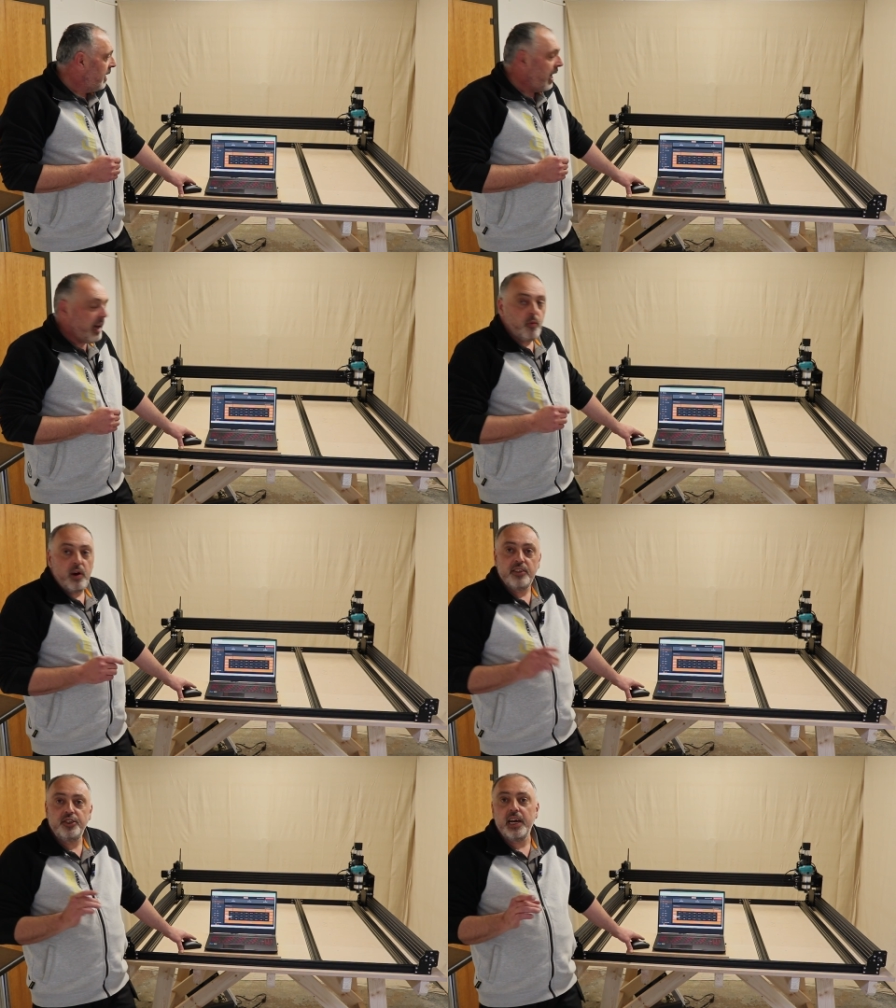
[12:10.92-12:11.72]
And
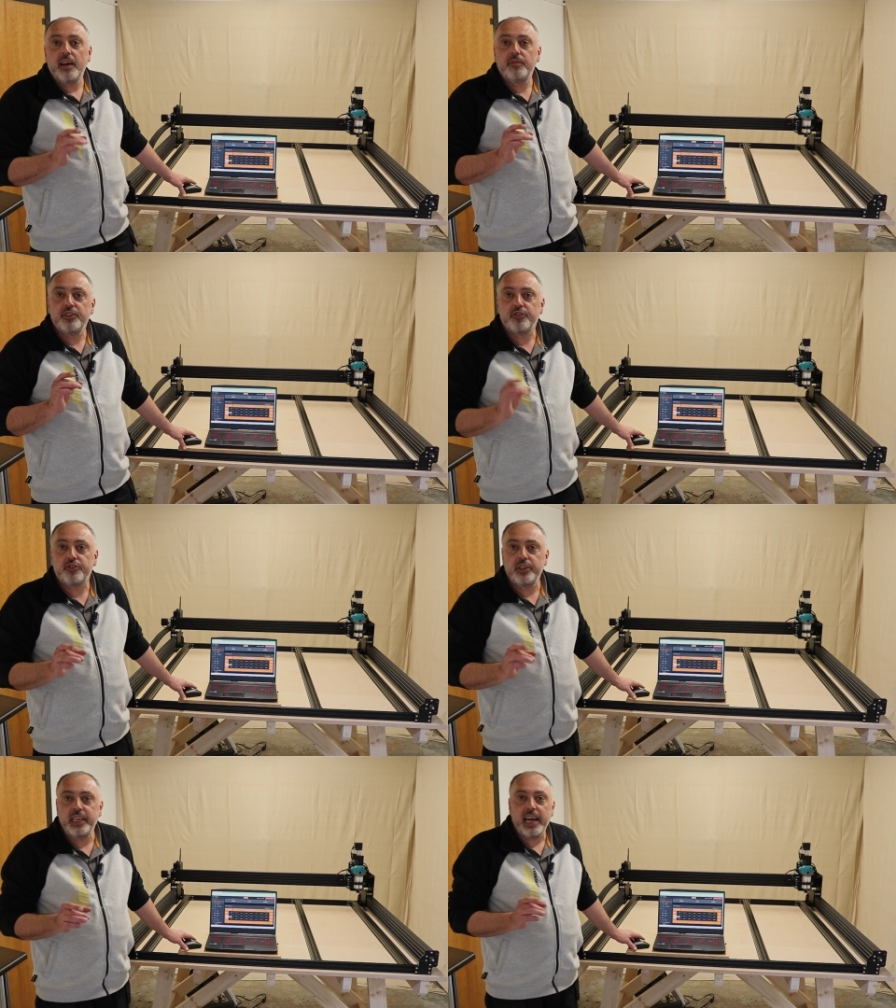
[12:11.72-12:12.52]
once you have the
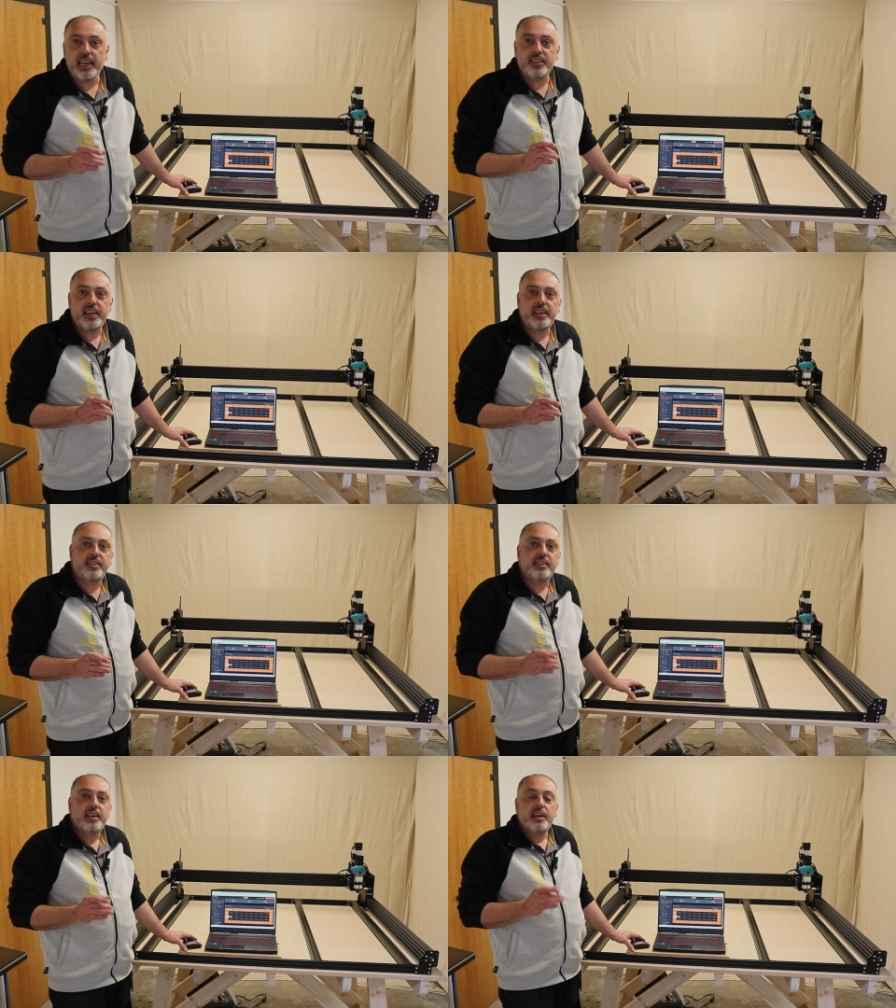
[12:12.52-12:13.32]
3
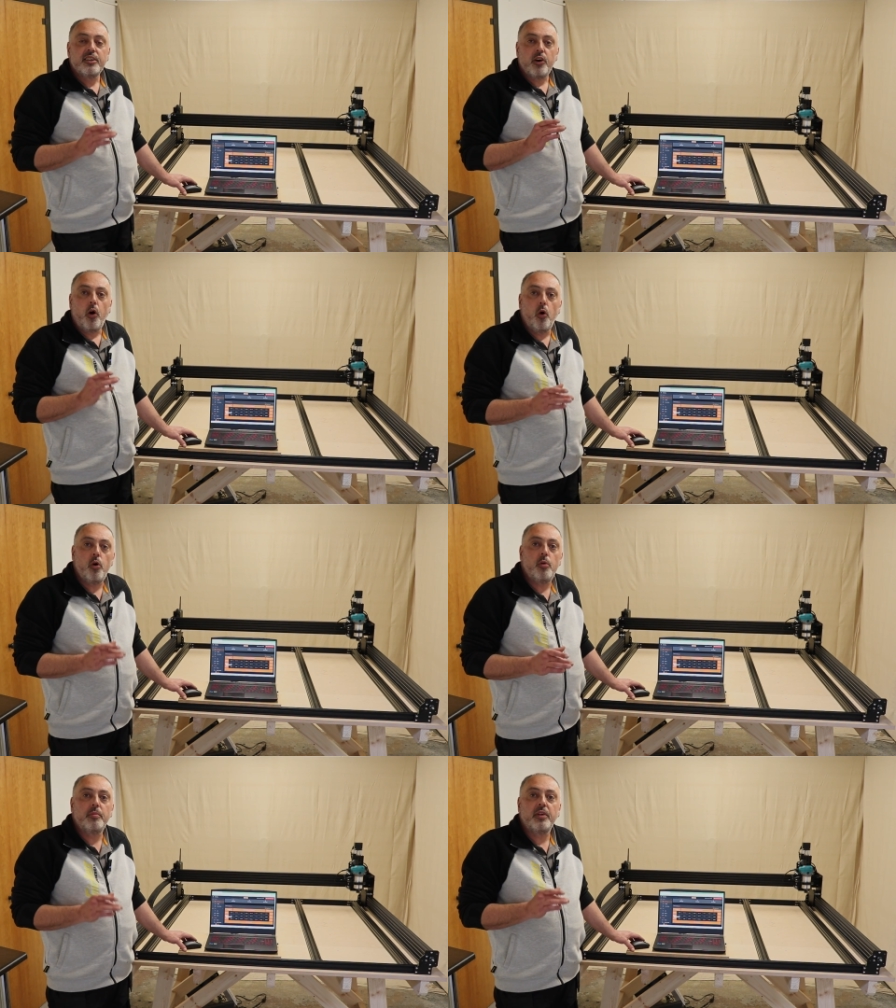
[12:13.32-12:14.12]
axes
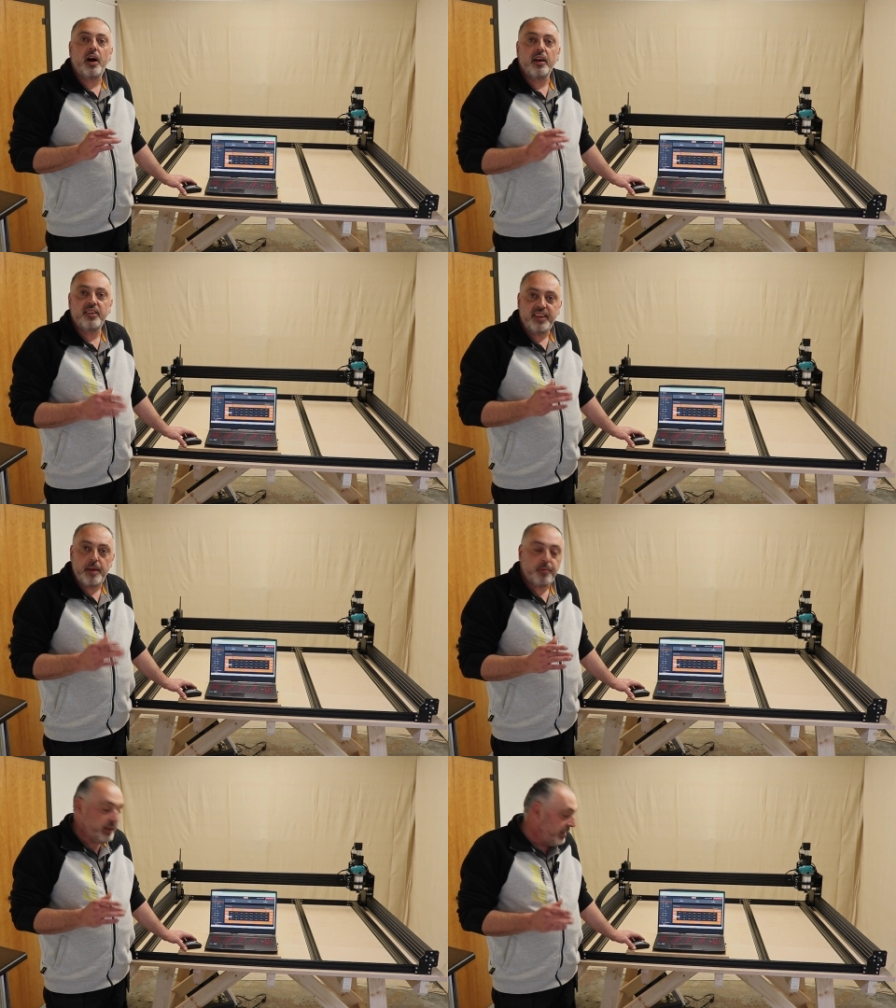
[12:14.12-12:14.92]
homed
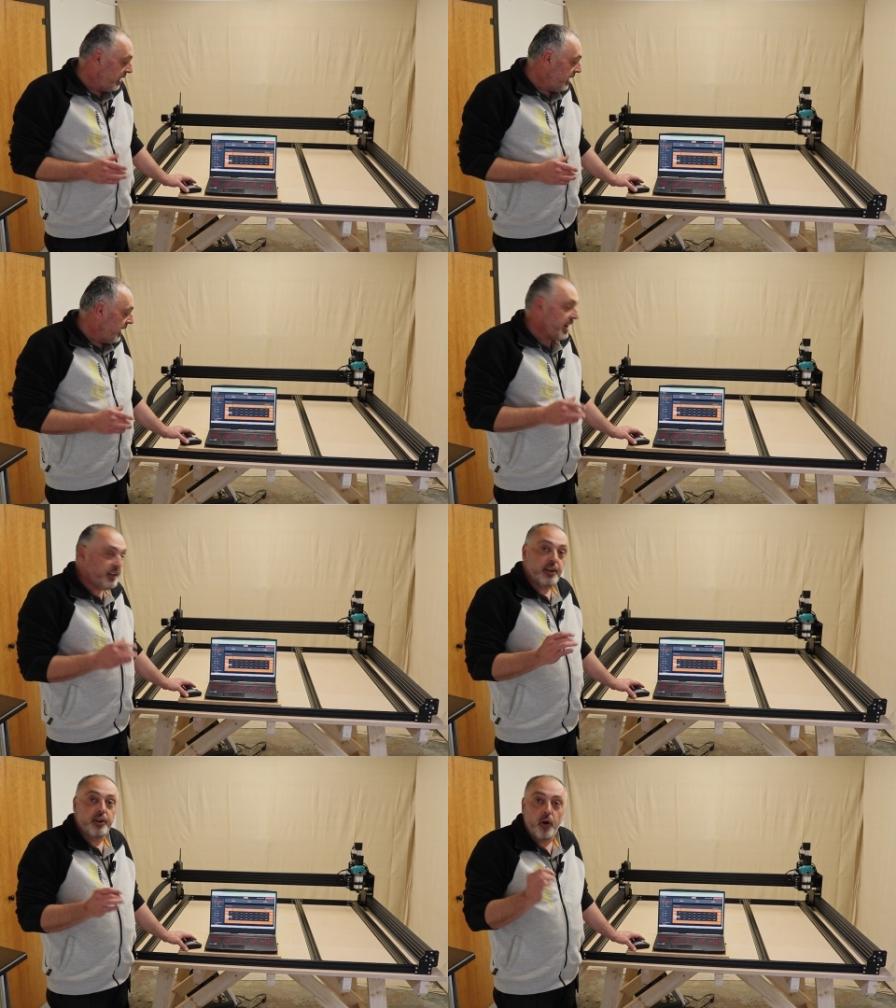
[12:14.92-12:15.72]
separately and
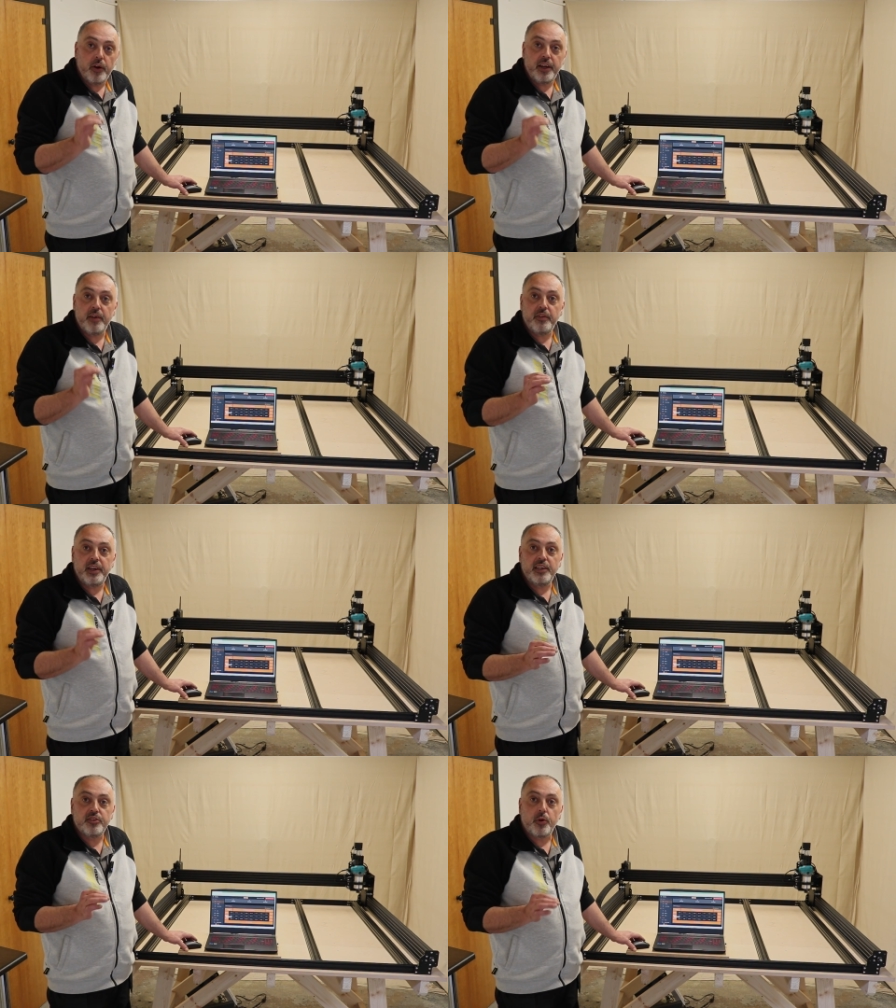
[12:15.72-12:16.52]
you know that
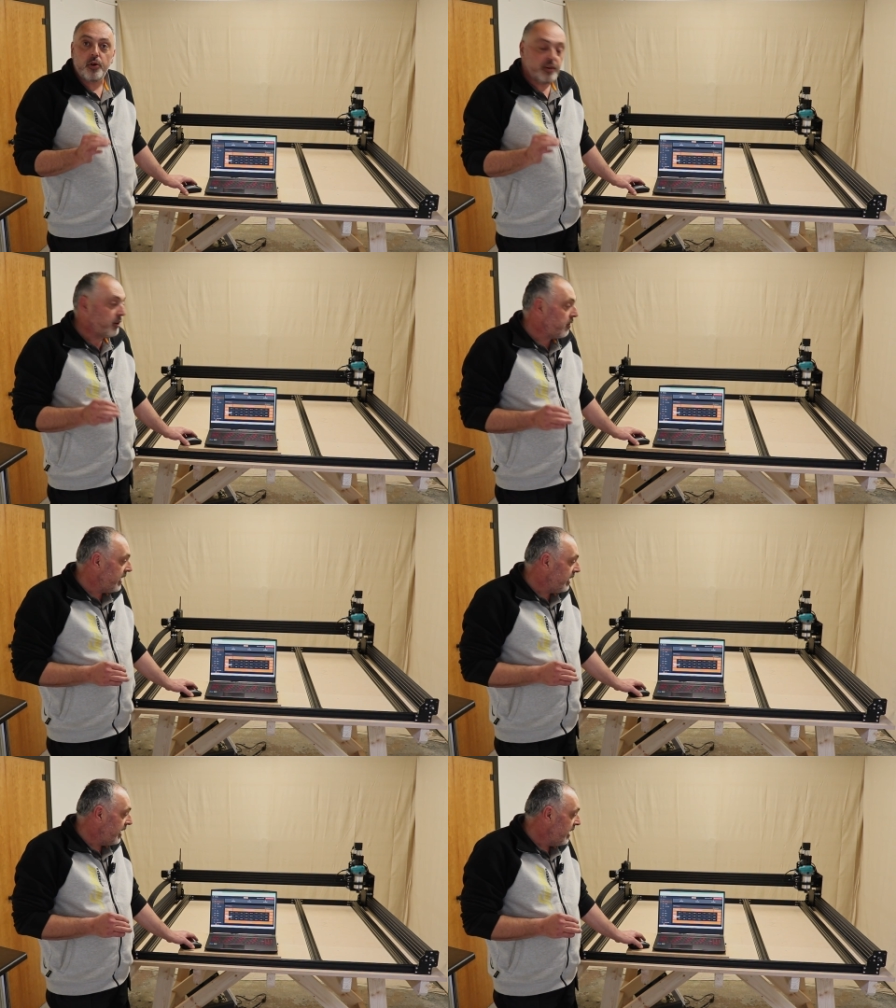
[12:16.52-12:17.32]
everything is working
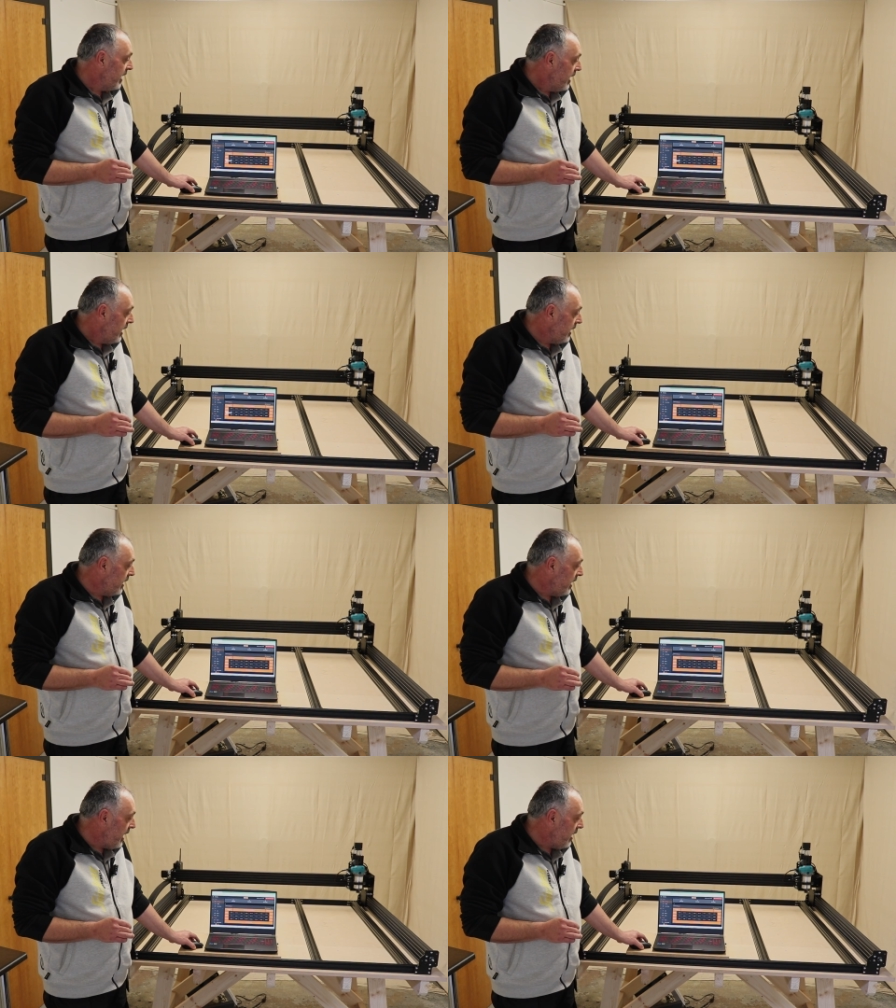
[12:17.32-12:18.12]
correctly,
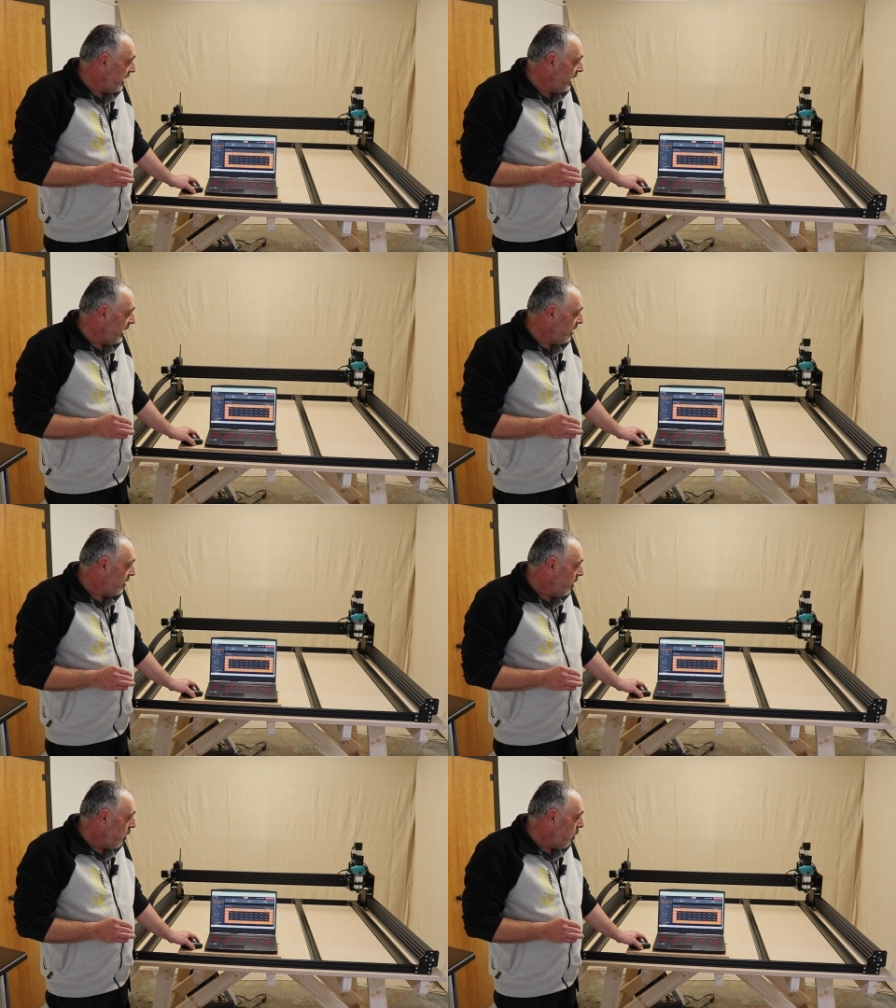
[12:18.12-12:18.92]
you then hit
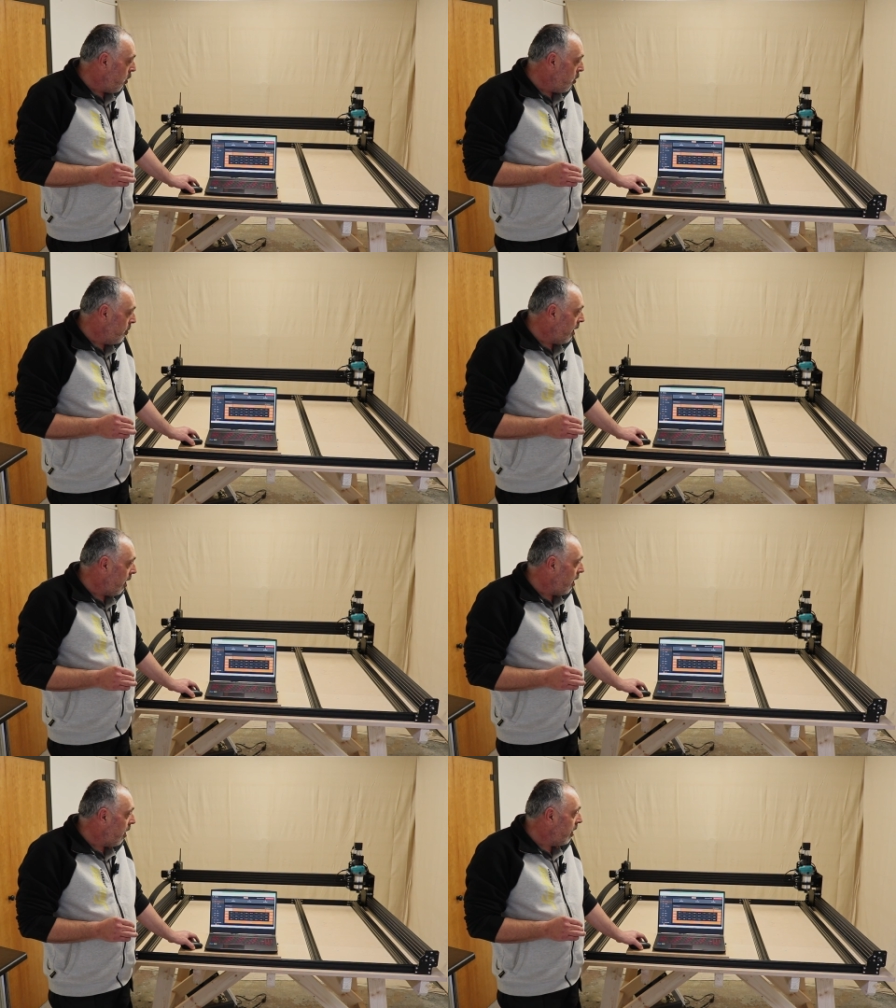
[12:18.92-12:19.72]
home
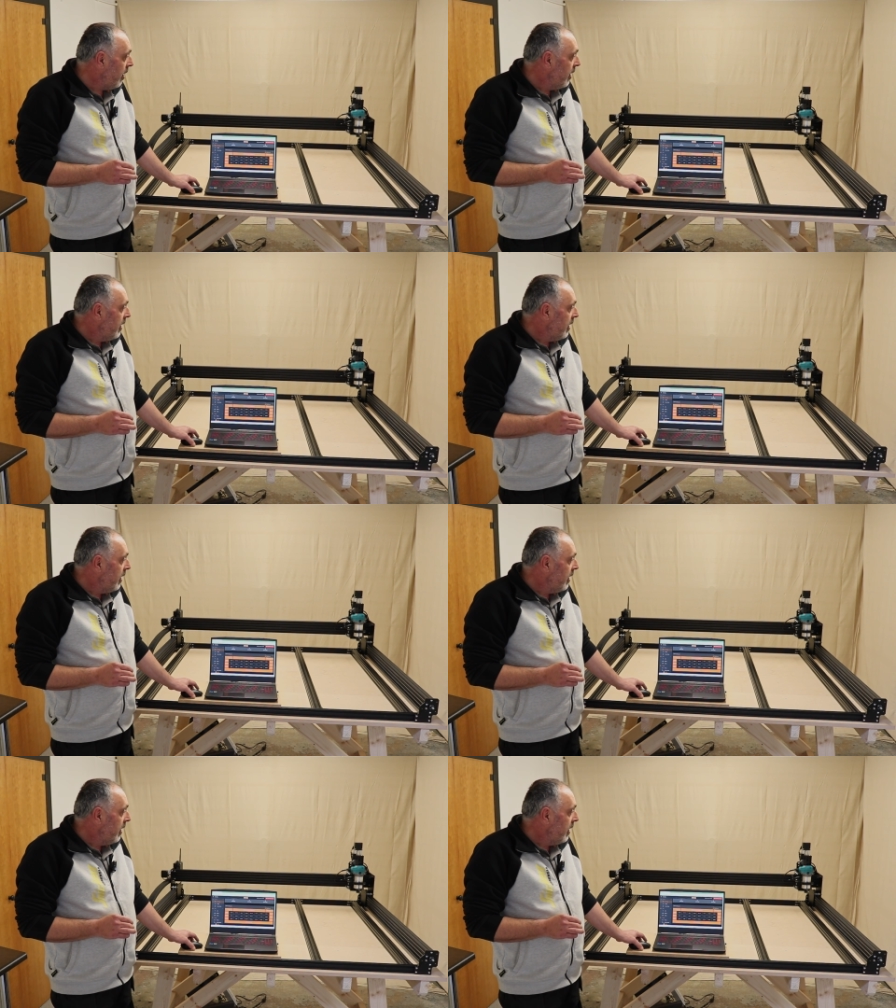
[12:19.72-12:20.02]
all,